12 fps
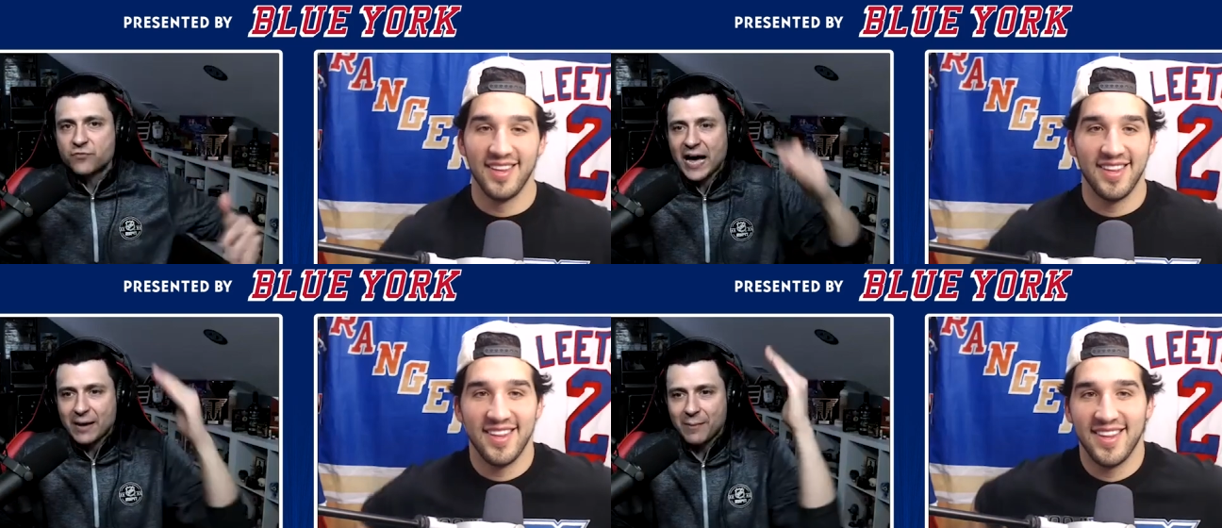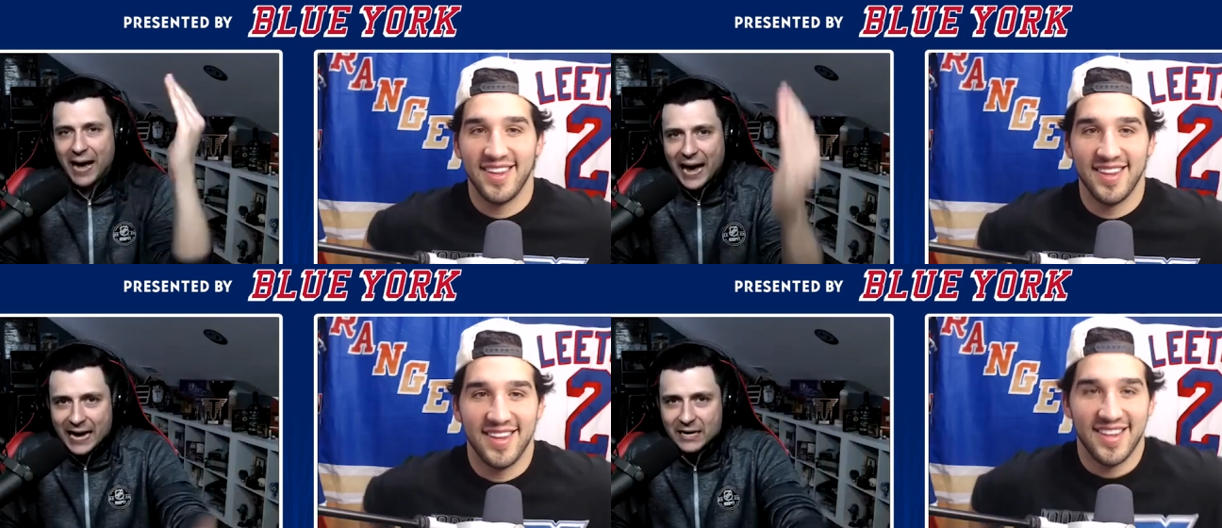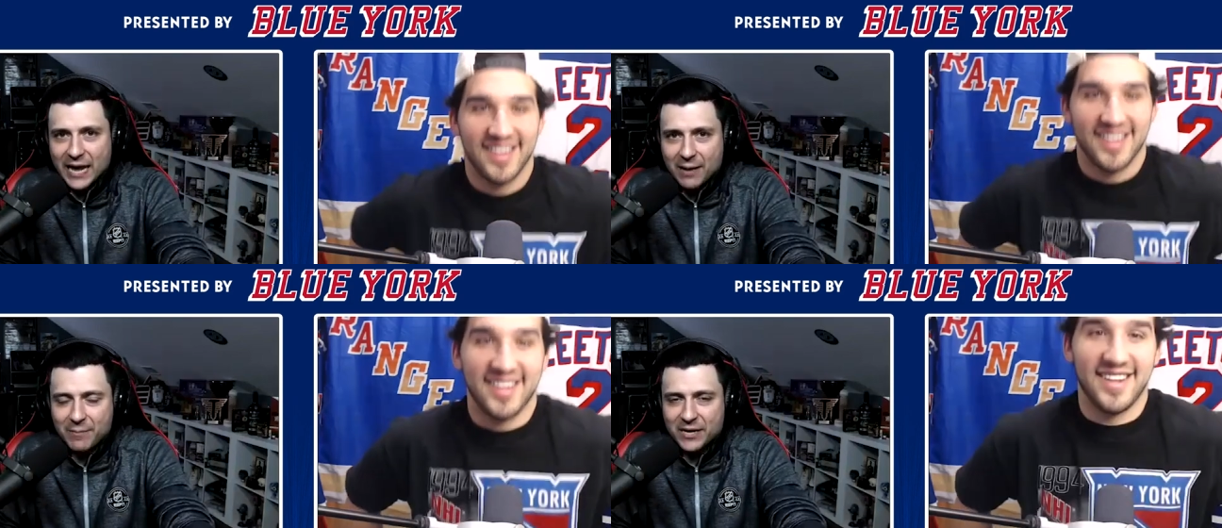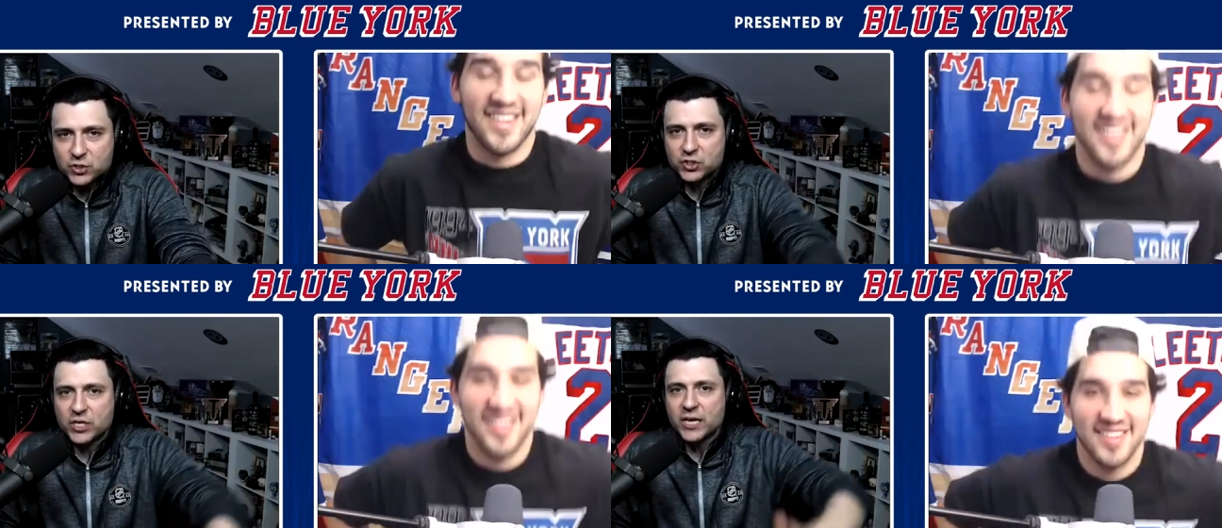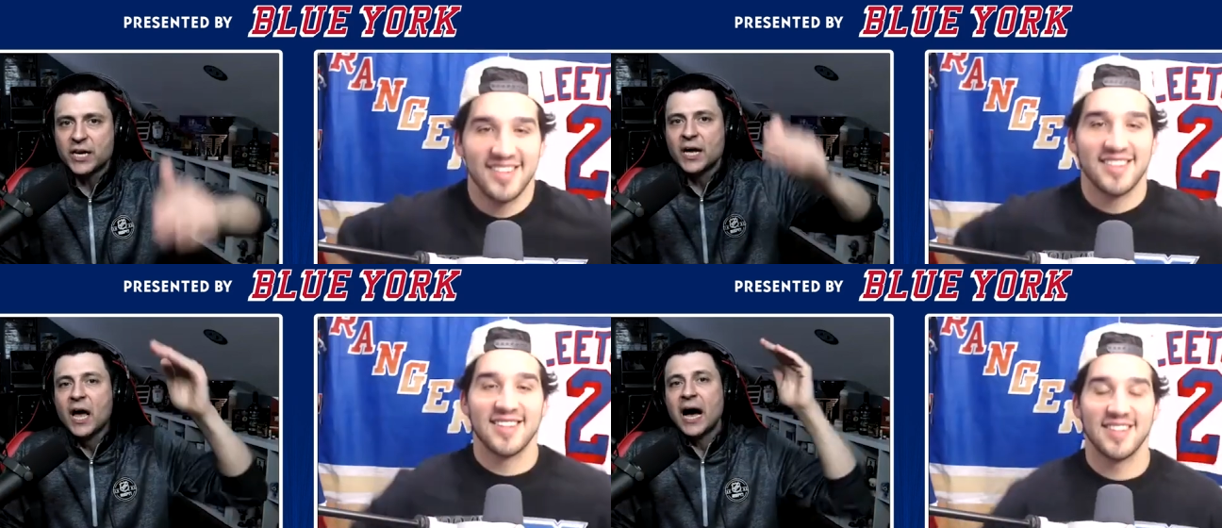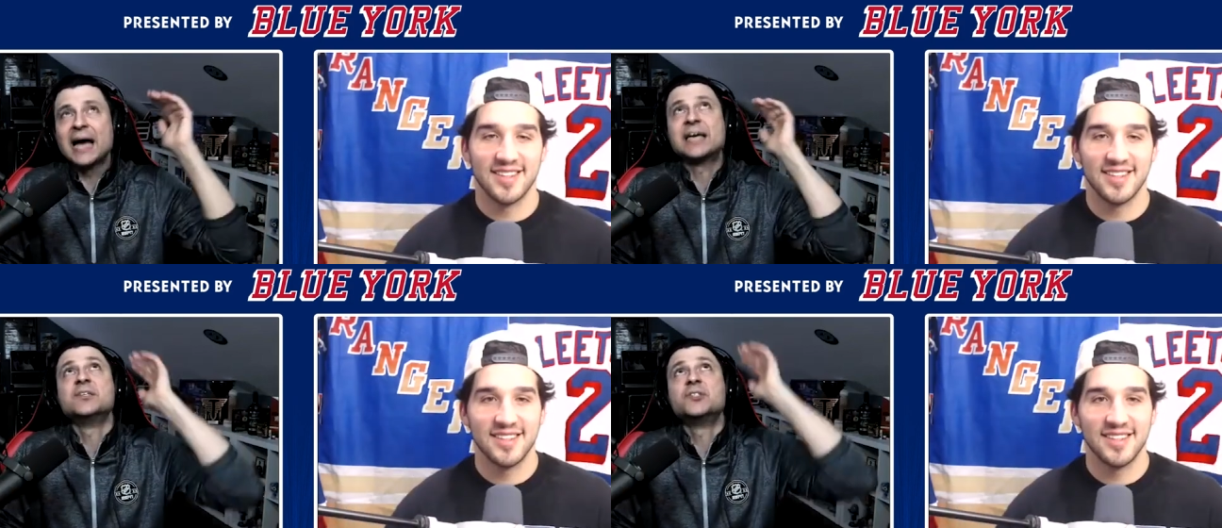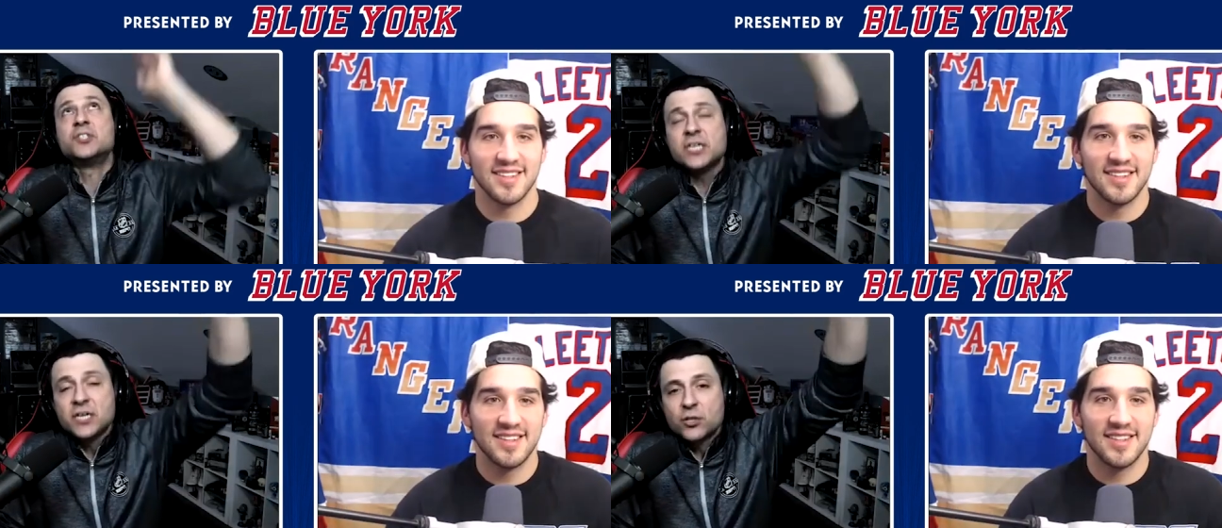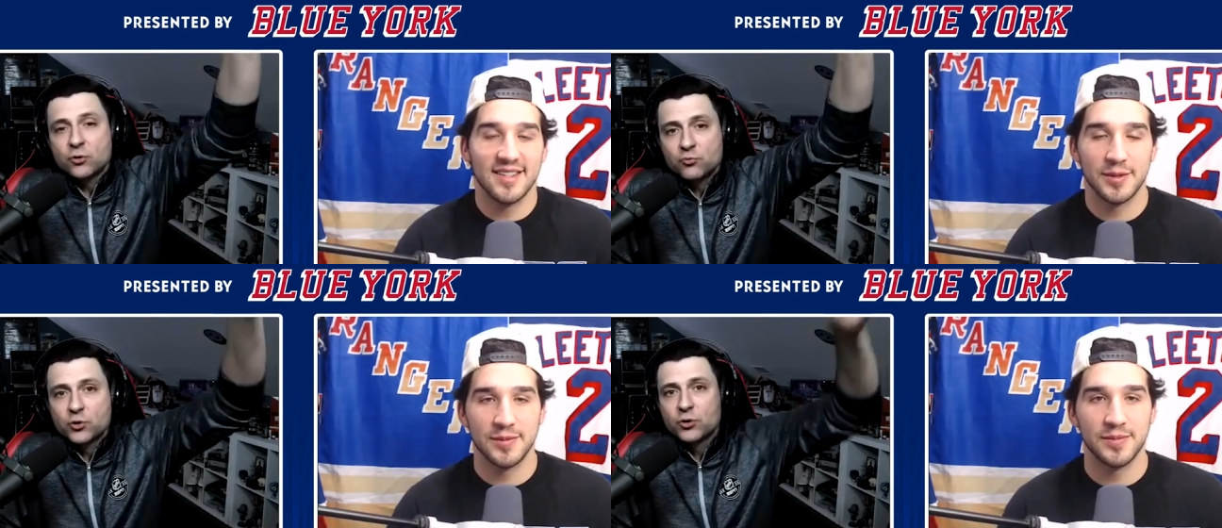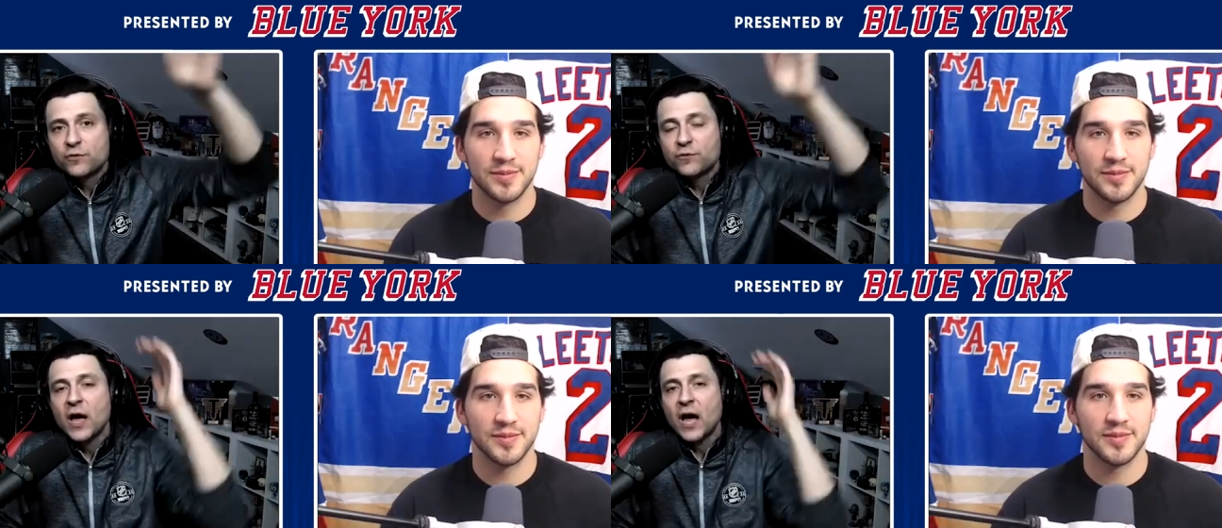Speaker 1: I am at MSG. I can see the roof.